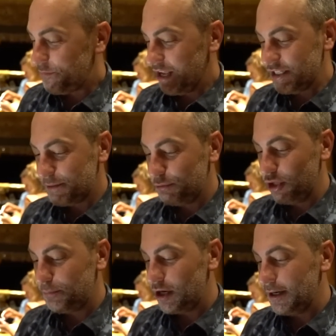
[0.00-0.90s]
It's a pull
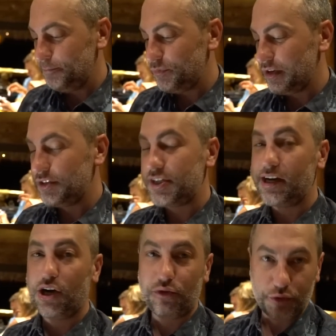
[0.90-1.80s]
apart,
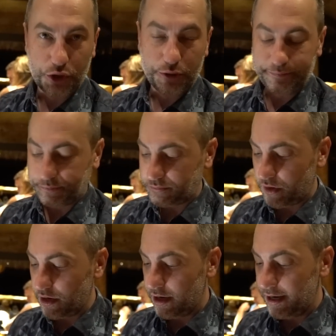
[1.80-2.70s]
taro root.
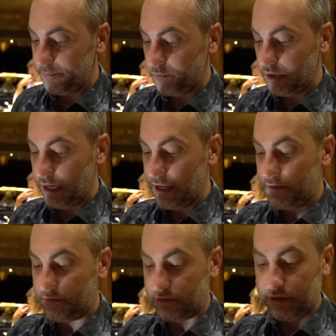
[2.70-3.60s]
Um, okay. It
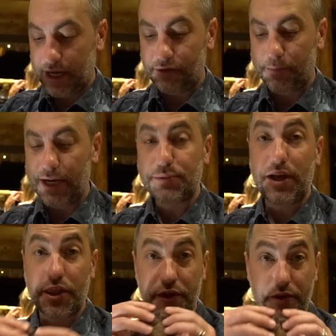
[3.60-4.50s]
kind of reminds
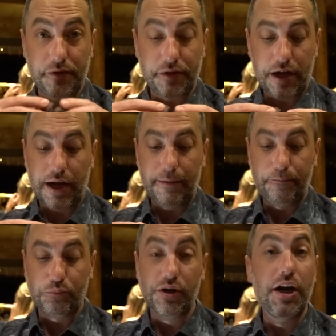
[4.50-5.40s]
me of the um,
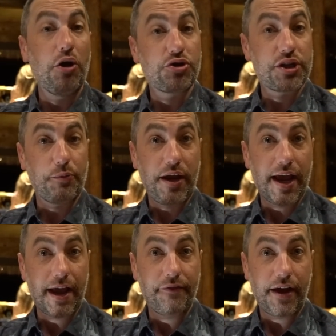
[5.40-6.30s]
brioche that we
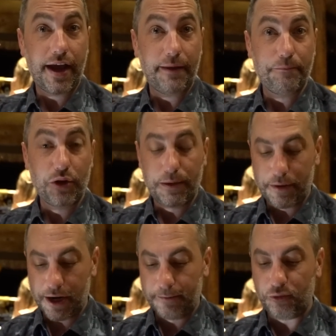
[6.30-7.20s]
have at yeah. Bull and
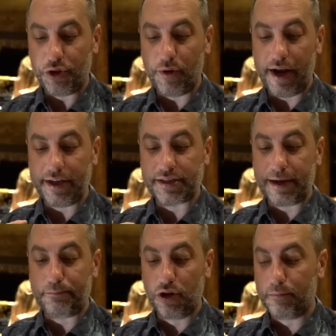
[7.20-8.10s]
Bear with the yes. way it's
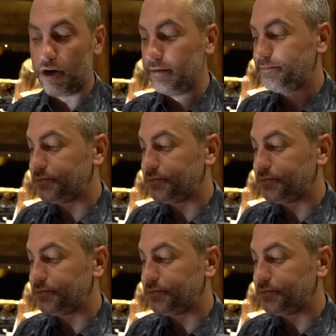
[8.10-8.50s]
like pull apart.